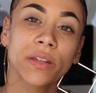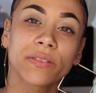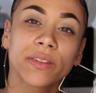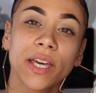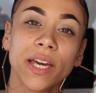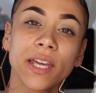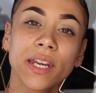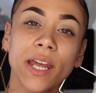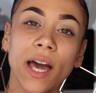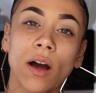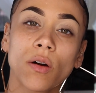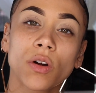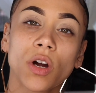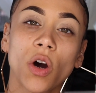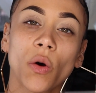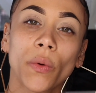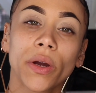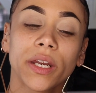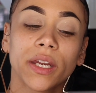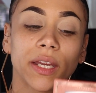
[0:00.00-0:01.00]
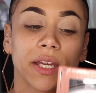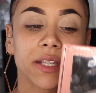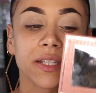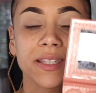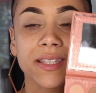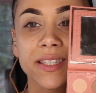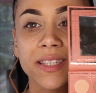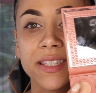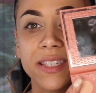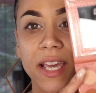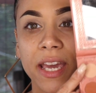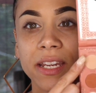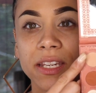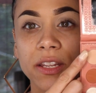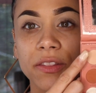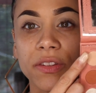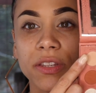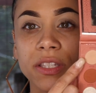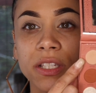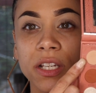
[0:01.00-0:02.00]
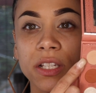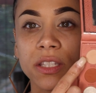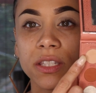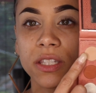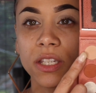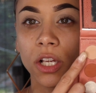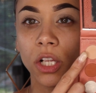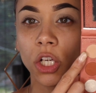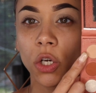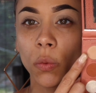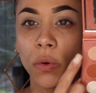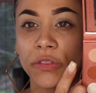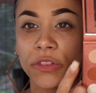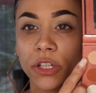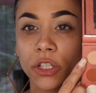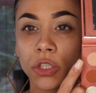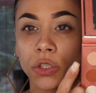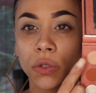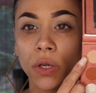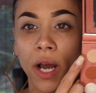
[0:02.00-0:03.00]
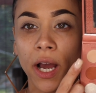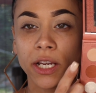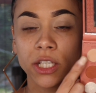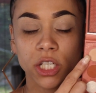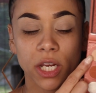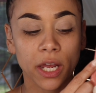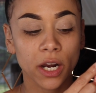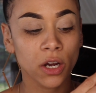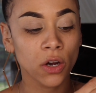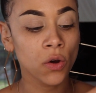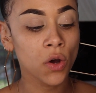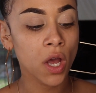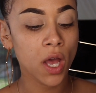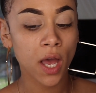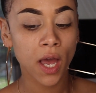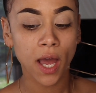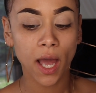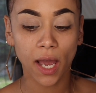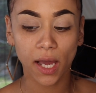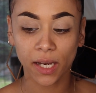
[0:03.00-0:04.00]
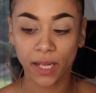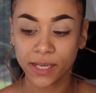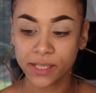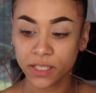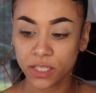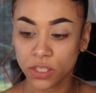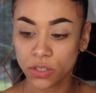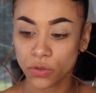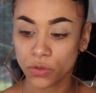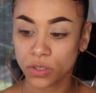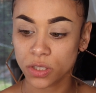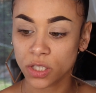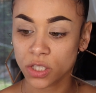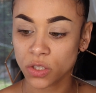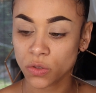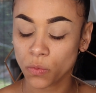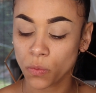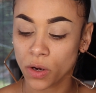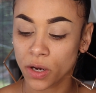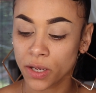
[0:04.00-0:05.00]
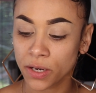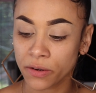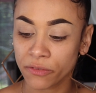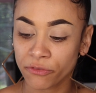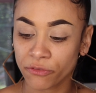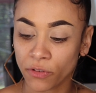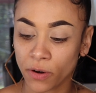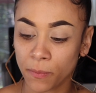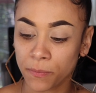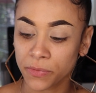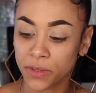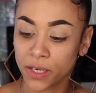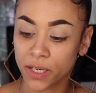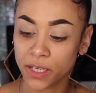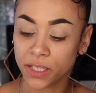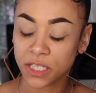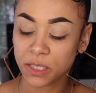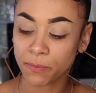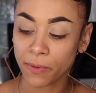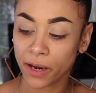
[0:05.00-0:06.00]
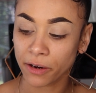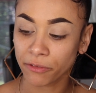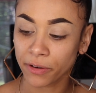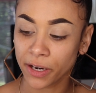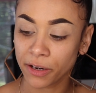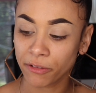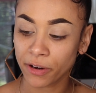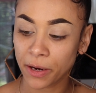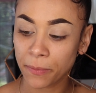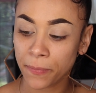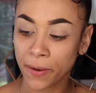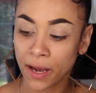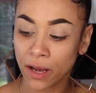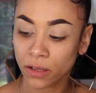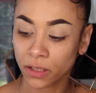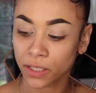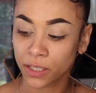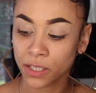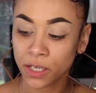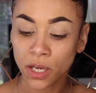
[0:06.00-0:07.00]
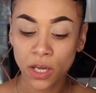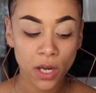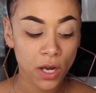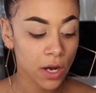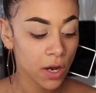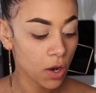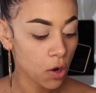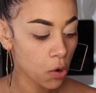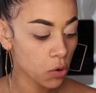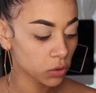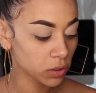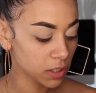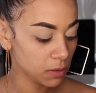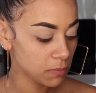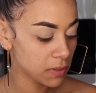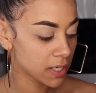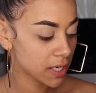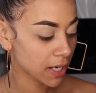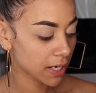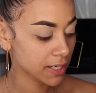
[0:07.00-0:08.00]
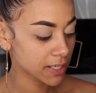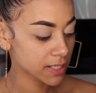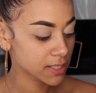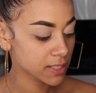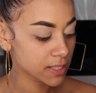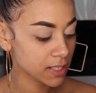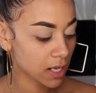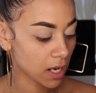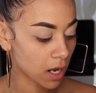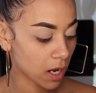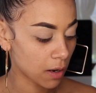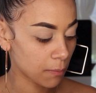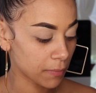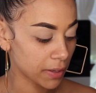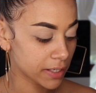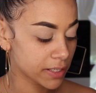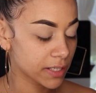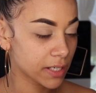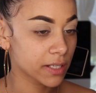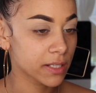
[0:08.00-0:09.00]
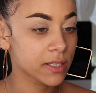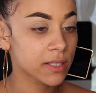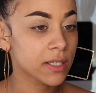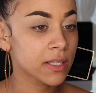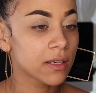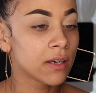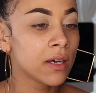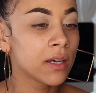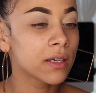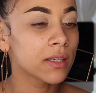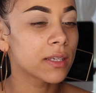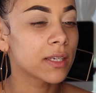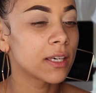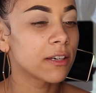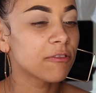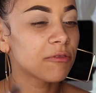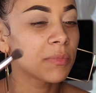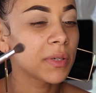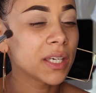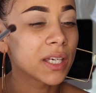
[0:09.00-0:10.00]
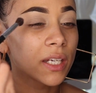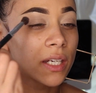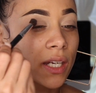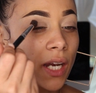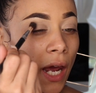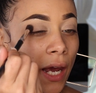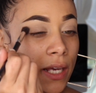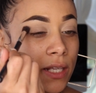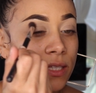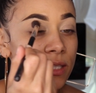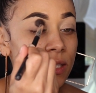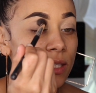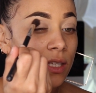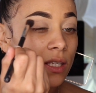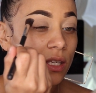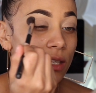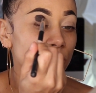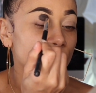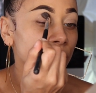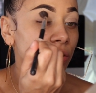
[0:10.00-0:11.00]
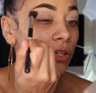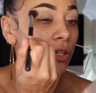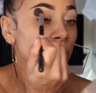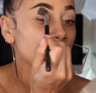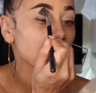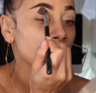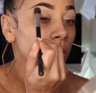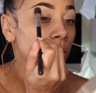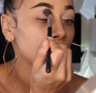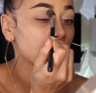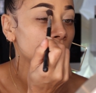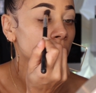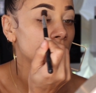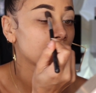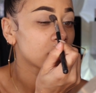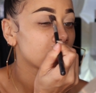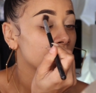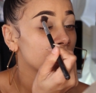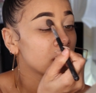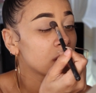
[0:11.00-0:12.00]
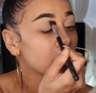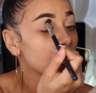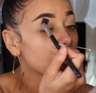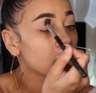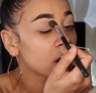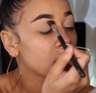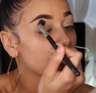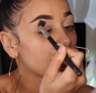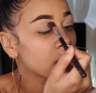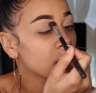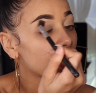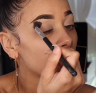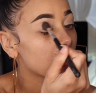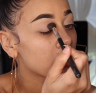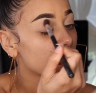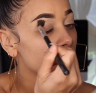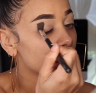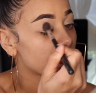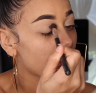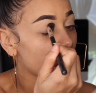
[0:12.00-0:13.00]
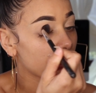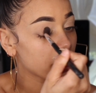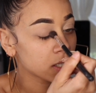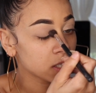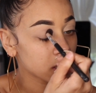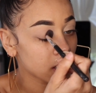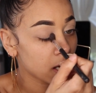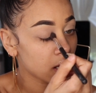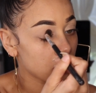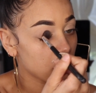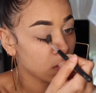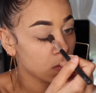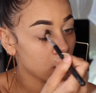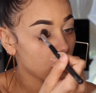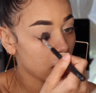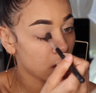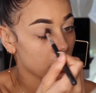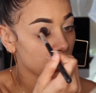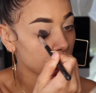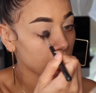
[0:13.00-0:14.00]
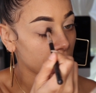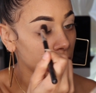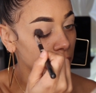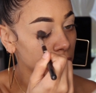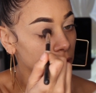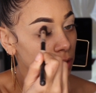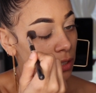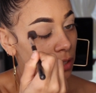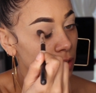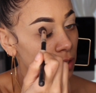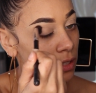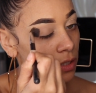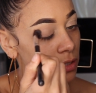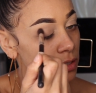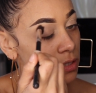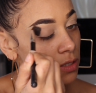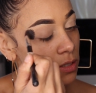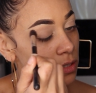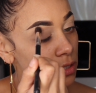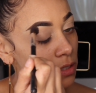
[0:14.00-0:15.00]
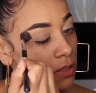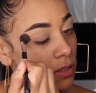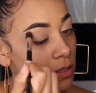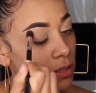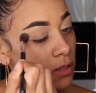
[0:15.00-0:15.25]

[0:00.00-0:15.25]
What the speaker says: Then I'll go in and set this concealer with the nude eyeshadow. I like to use this one from the It's My Ray Ray palette, only because it does give me a nice even coat of eyeshadow on my lids